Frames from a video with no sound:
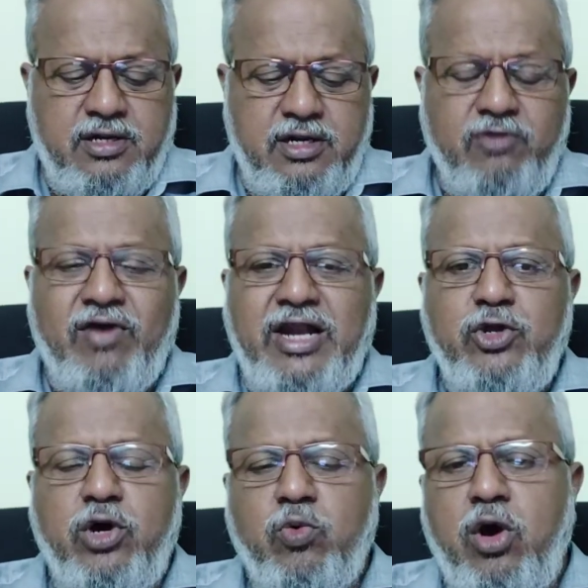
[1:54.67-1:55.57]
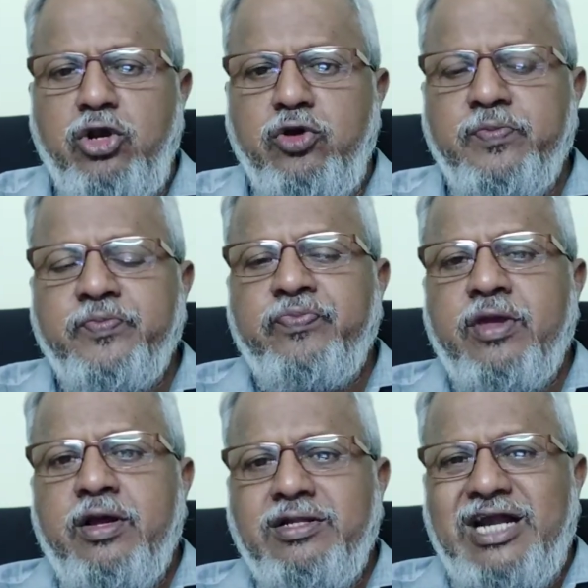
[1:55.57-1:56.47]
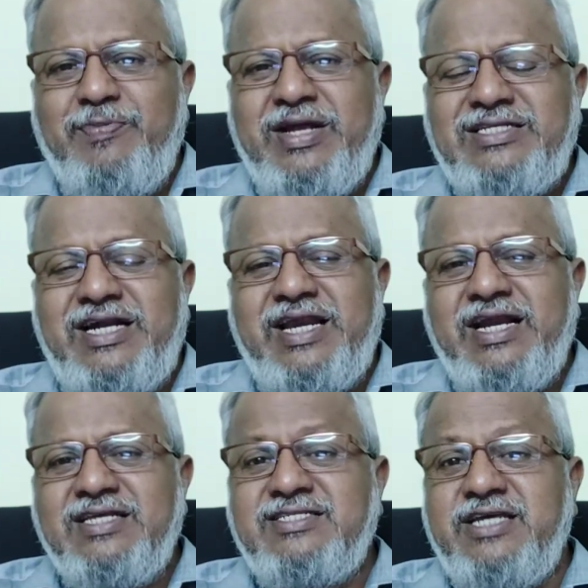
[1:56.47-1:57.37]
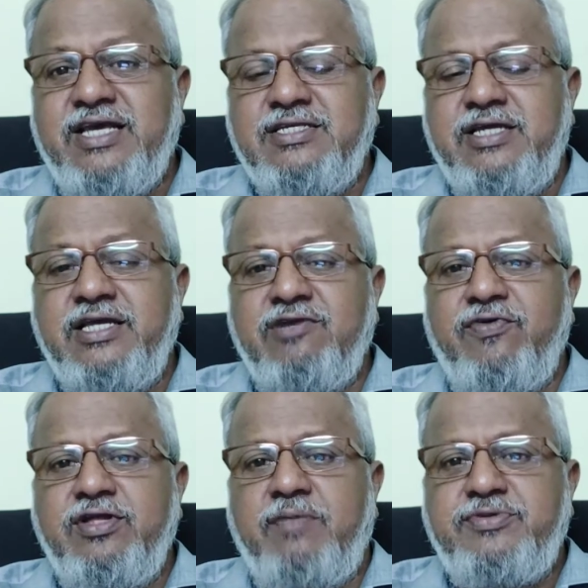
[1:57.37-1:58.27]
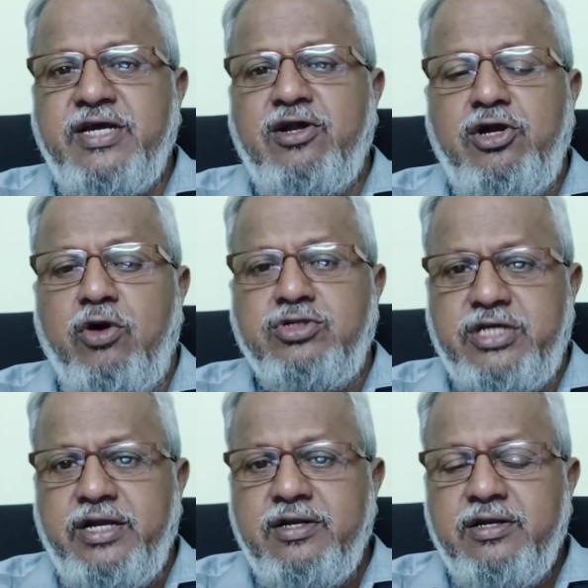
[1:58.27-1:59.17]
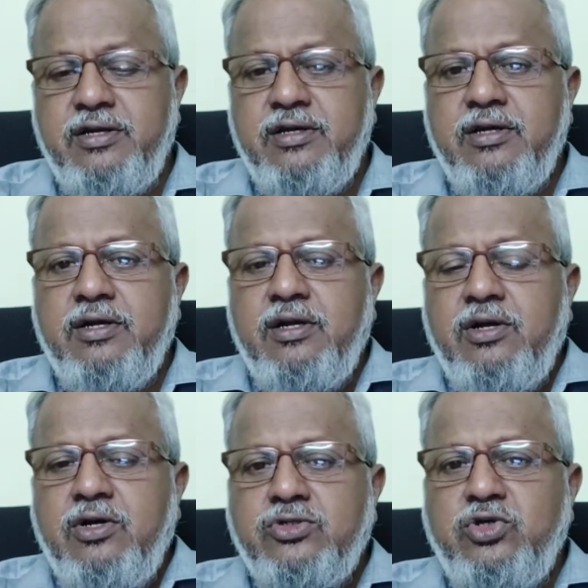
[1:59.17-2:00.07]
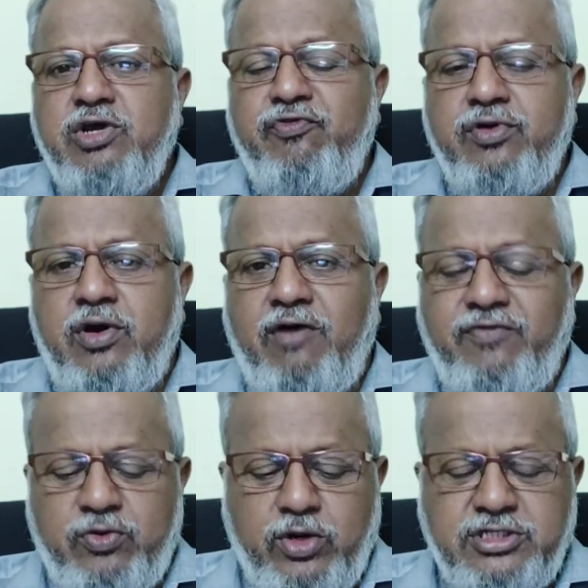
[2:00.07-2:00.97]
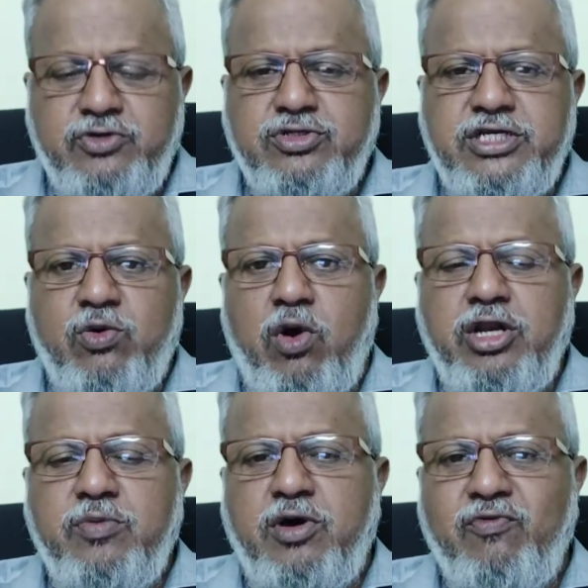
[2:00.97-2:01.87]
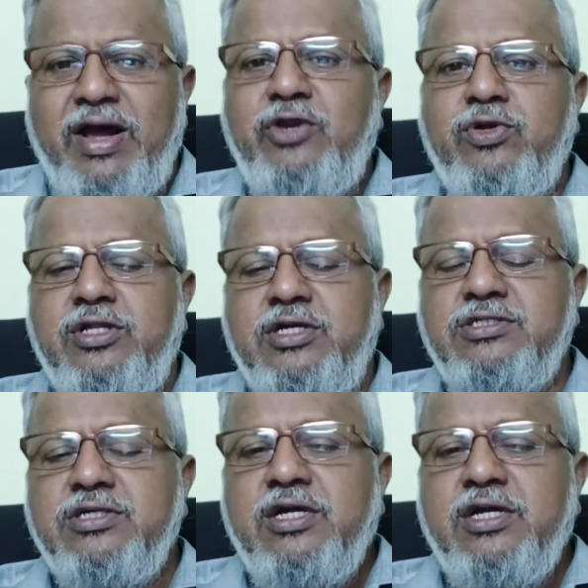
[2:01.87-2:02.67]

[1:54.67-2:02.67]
in value or volume. That means the trend has changed either for the upside or downside. So once you see the volume or value in this,